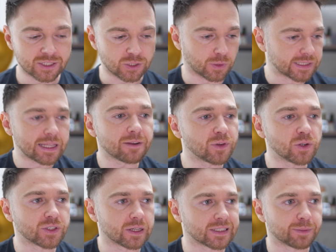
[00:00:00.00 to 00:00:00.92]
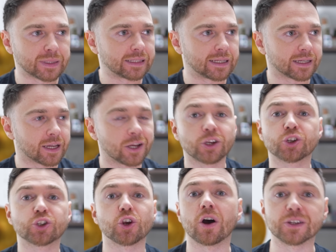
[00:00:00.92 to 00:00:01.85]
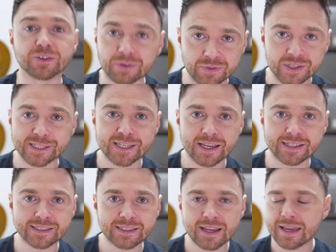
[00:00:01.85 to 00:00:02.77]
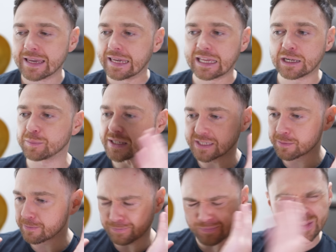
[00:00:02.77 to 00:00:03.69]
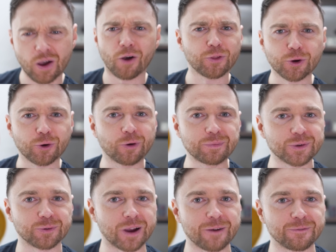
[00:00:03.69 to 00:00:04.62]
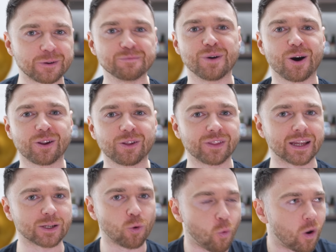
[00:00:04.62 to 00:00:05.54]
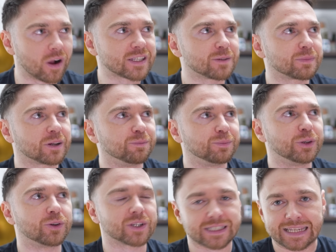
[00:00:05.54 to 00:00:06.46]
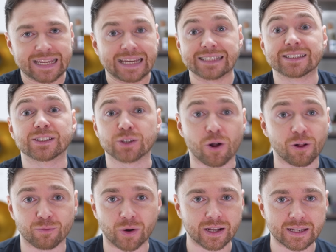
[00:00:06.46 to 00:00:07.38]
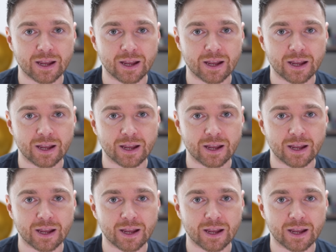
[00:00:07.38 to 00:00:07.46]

So instead of using something like SHA-256, it'll be some other cryptographic model that quantum computers can't solve right